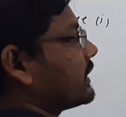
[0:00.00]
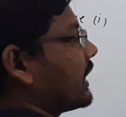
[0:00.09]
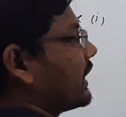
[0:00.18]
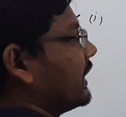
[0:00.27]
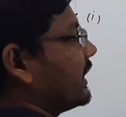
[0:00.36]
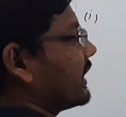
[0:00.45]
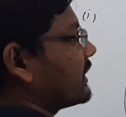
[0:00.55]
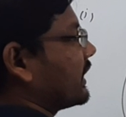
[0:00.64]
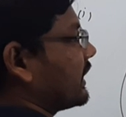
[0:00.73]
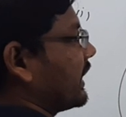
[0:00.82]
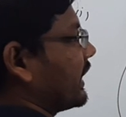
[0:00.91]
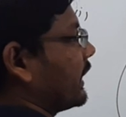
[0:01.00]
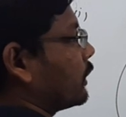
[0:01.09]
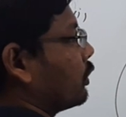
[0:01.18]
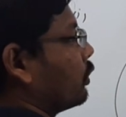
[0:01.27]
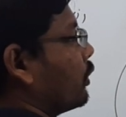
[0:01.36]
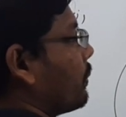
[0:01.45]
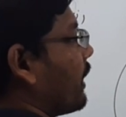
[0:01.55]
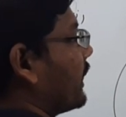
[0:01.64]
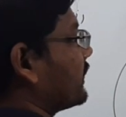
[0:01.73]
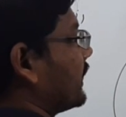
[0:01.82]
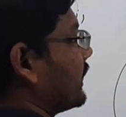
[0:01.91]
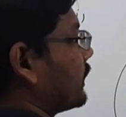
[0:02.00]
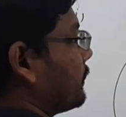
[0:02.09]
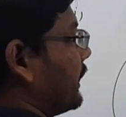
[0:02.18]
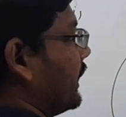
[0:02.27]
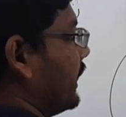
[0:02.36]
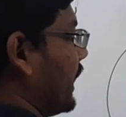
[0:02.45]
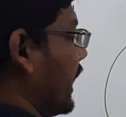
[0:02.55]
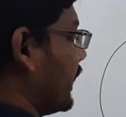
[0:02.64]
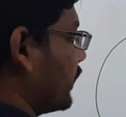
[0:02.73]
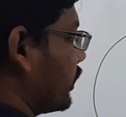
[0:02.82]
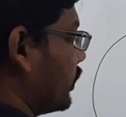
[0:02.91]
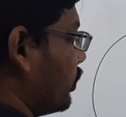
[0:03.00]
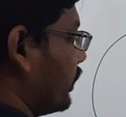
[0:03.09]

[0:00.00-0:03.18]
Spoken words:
are intersecting at 2 points, that is P and Q